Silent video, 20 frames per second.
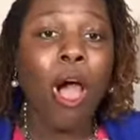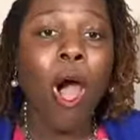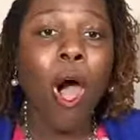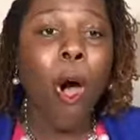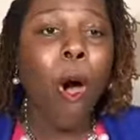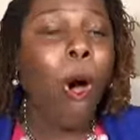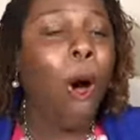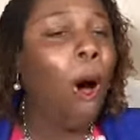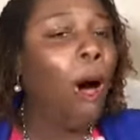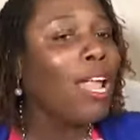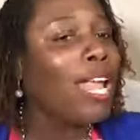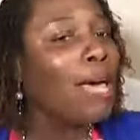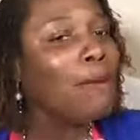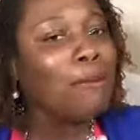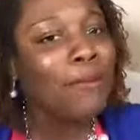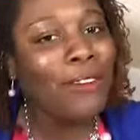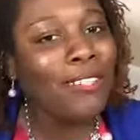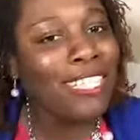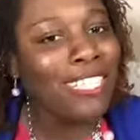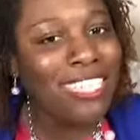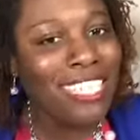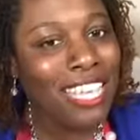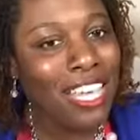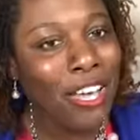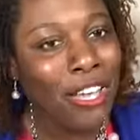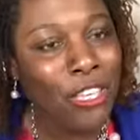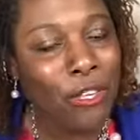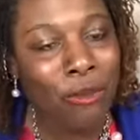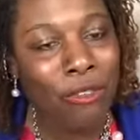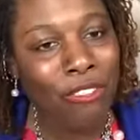all I'm going to tell
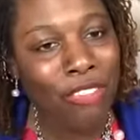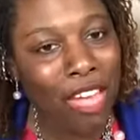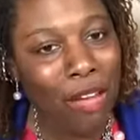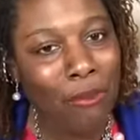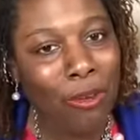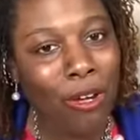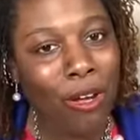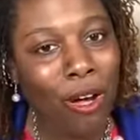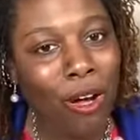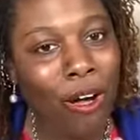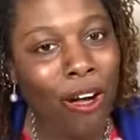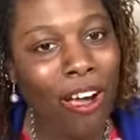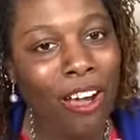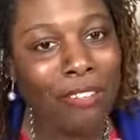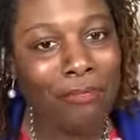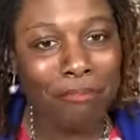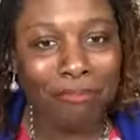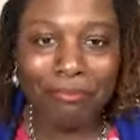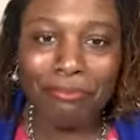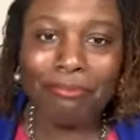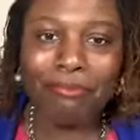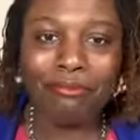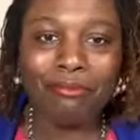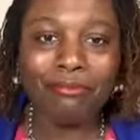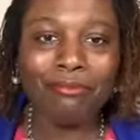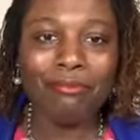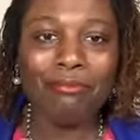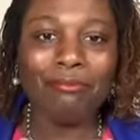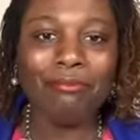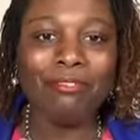you in that regard
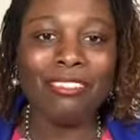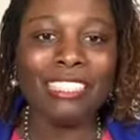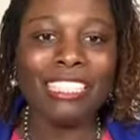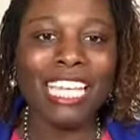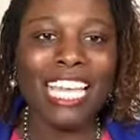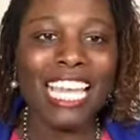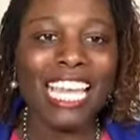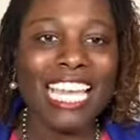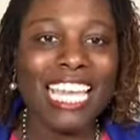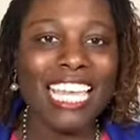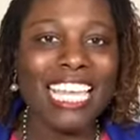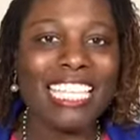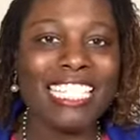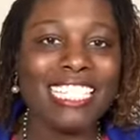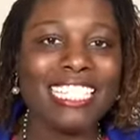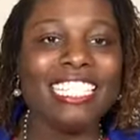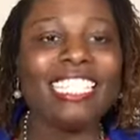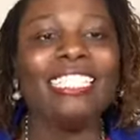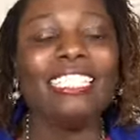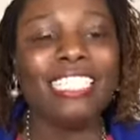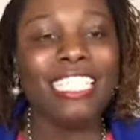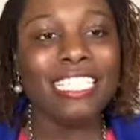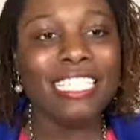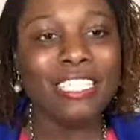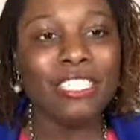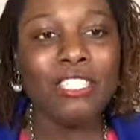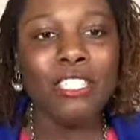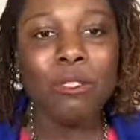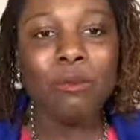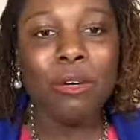is to
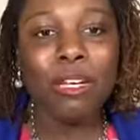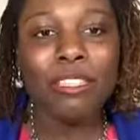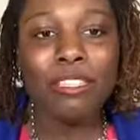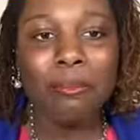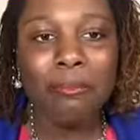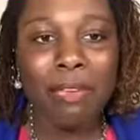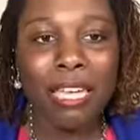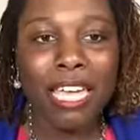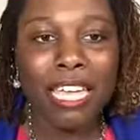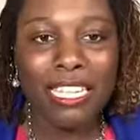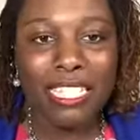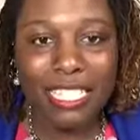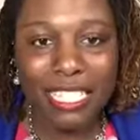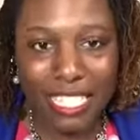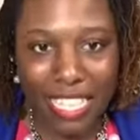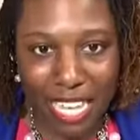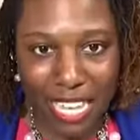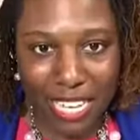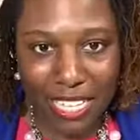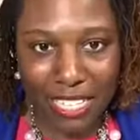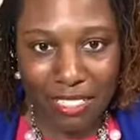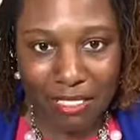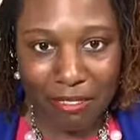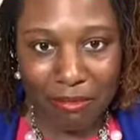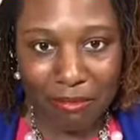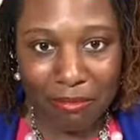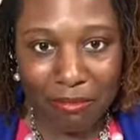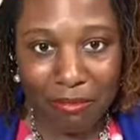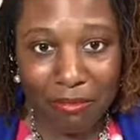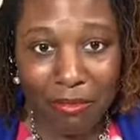listen to what the man is saying,
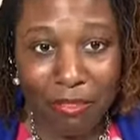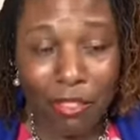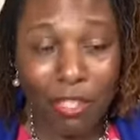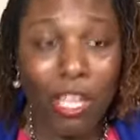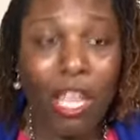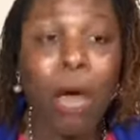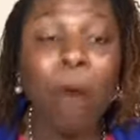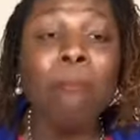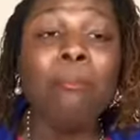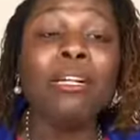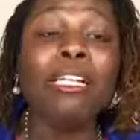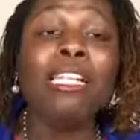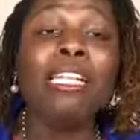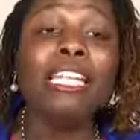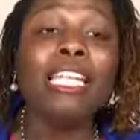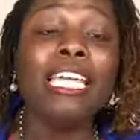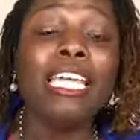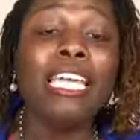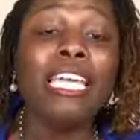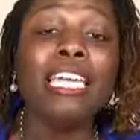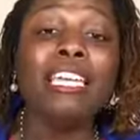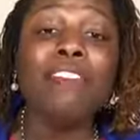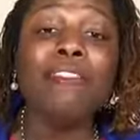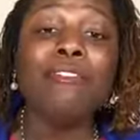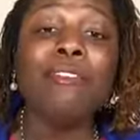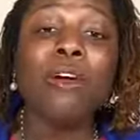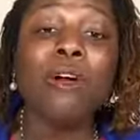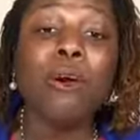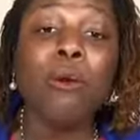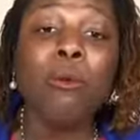believe
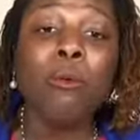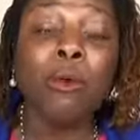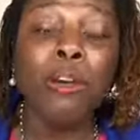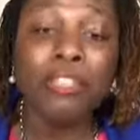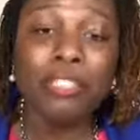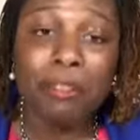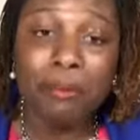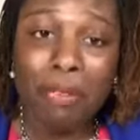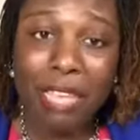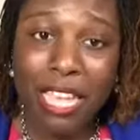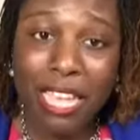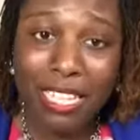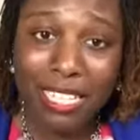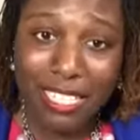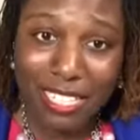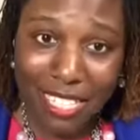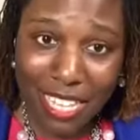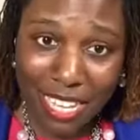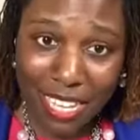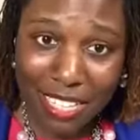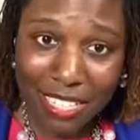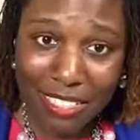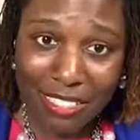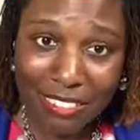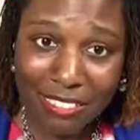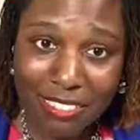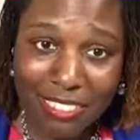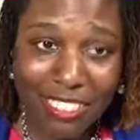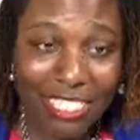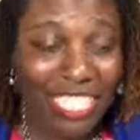what the man is saying.
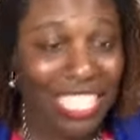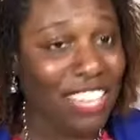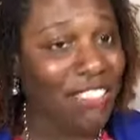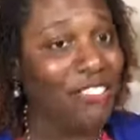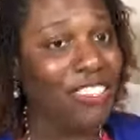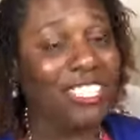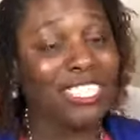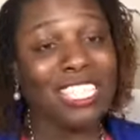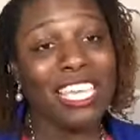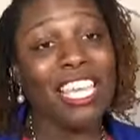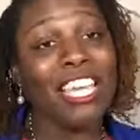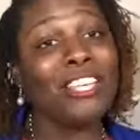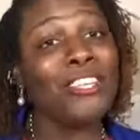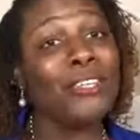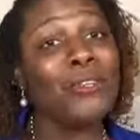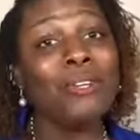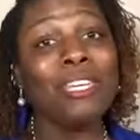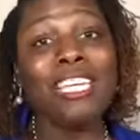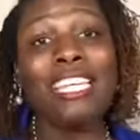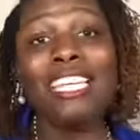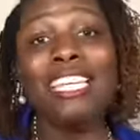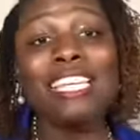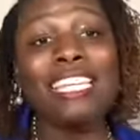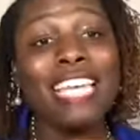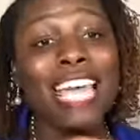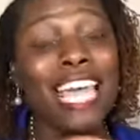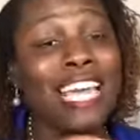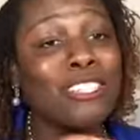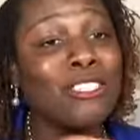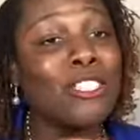If he tells you he
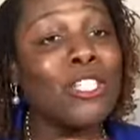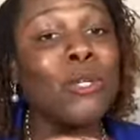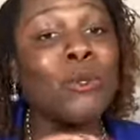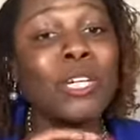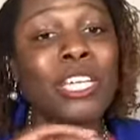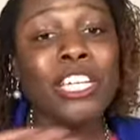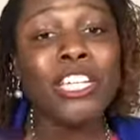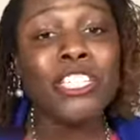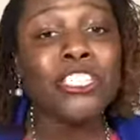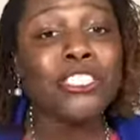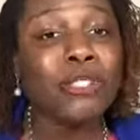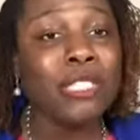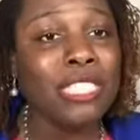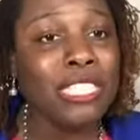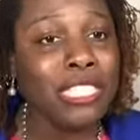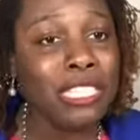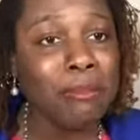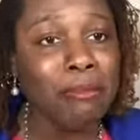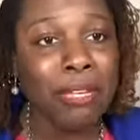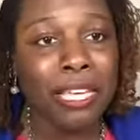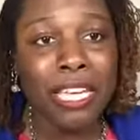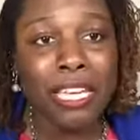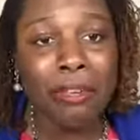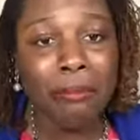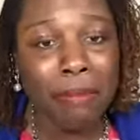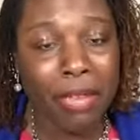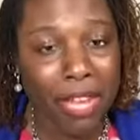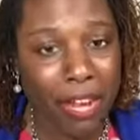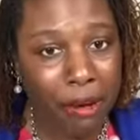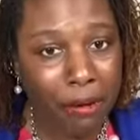has no interest in being
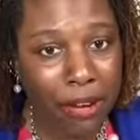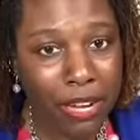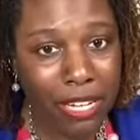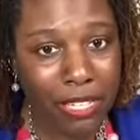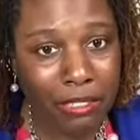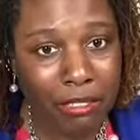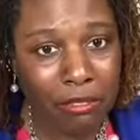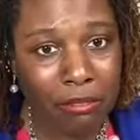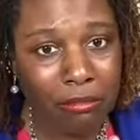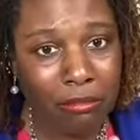married,